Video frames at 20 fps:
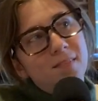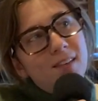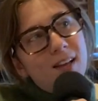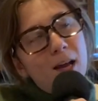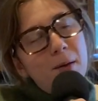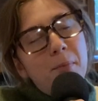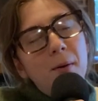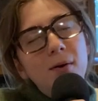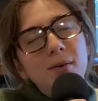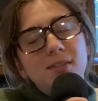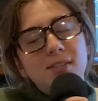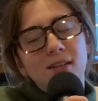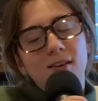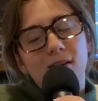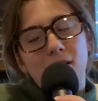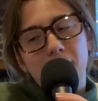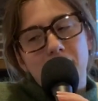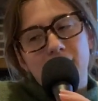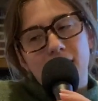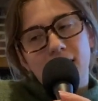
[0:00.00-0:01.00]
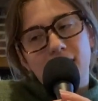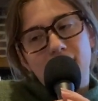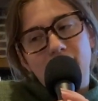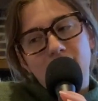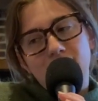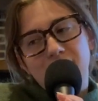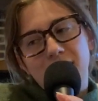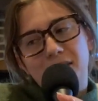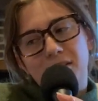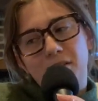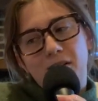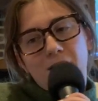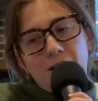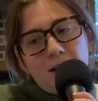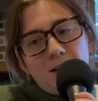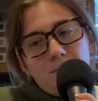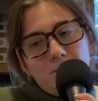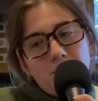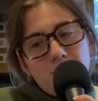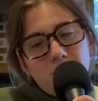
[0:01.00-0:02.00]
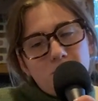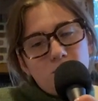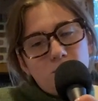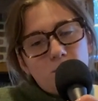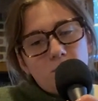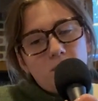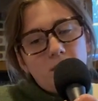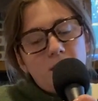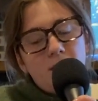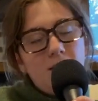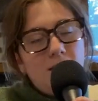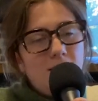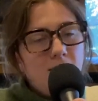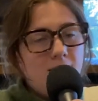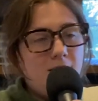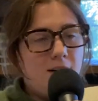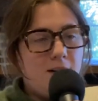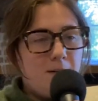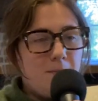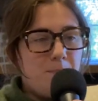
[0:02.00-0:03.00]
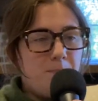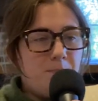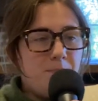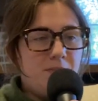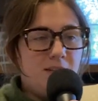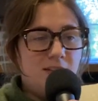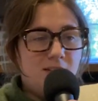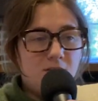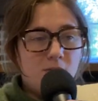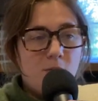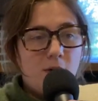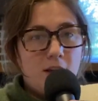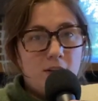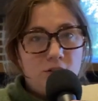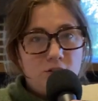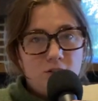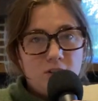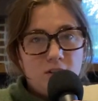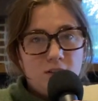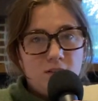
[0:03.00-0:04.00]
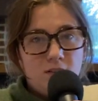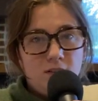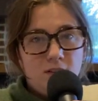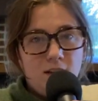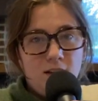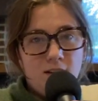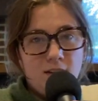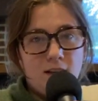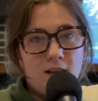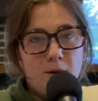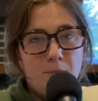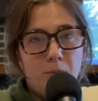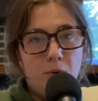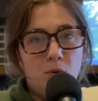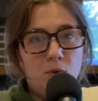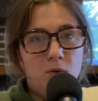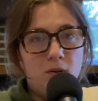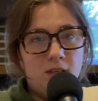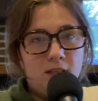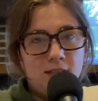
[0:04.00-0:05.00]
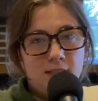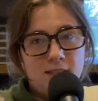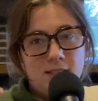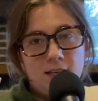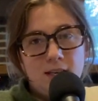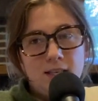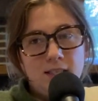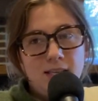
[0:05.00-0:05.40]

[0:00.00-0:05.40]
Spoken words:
I posted on my Instagram story this question in like a poll, and it said